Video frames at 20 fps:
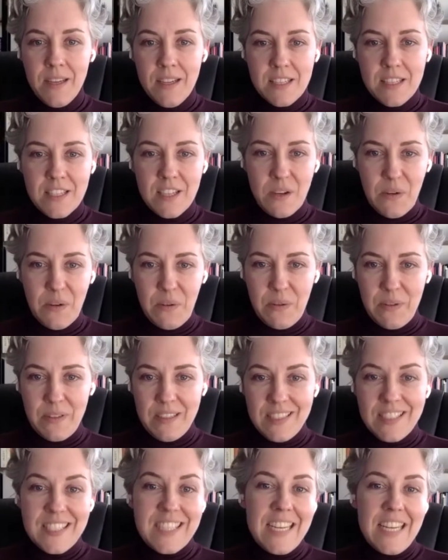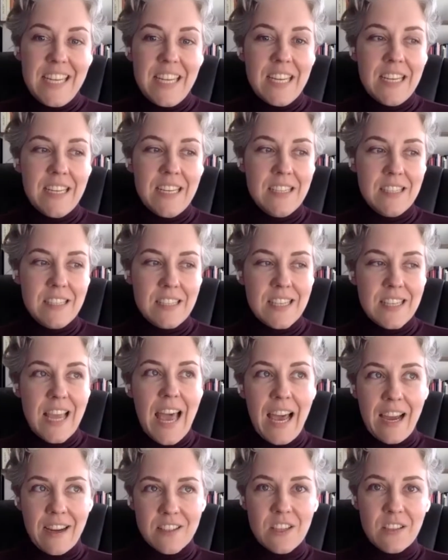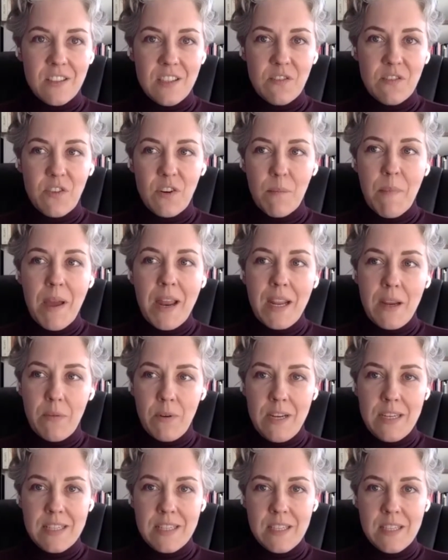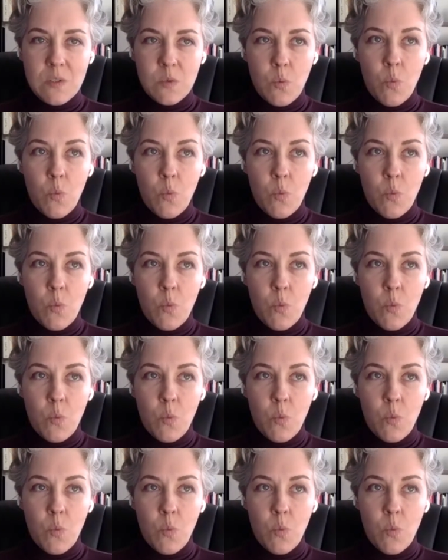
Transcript: So, tea is excellent for many reasons.